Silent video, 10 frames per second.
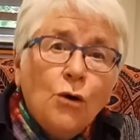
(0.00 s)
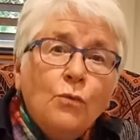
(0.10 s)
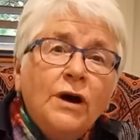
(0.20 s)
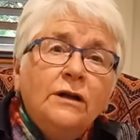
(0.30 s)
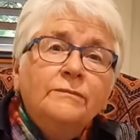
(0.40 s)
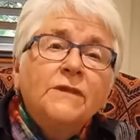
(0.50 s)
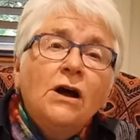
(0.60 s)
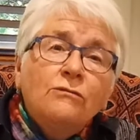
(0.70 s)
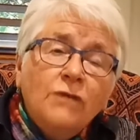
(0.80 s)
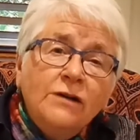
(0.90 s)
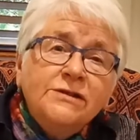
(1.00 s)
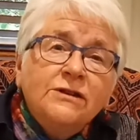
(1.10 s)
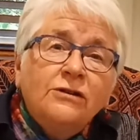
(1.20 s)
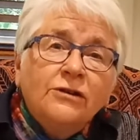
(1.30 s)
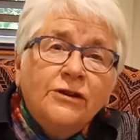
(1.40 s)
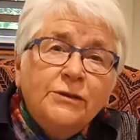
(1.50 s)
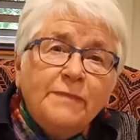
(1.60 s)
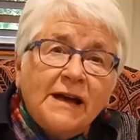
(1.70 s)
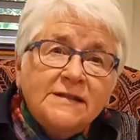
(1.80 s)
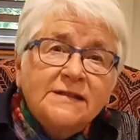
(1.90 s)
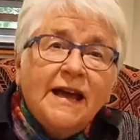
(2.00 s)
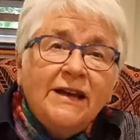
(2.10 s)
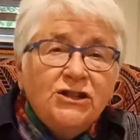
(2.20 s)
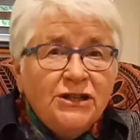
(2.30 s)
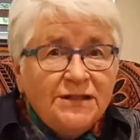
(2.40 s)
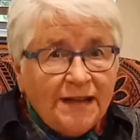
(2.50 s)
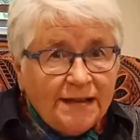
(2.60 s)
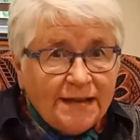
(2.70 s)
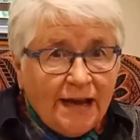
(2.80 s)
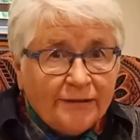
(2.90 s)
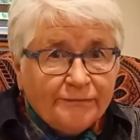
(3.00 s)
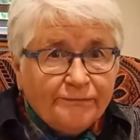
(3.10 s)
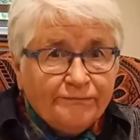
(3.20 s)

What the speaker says: Well, Rosa got on the bus and she sat down.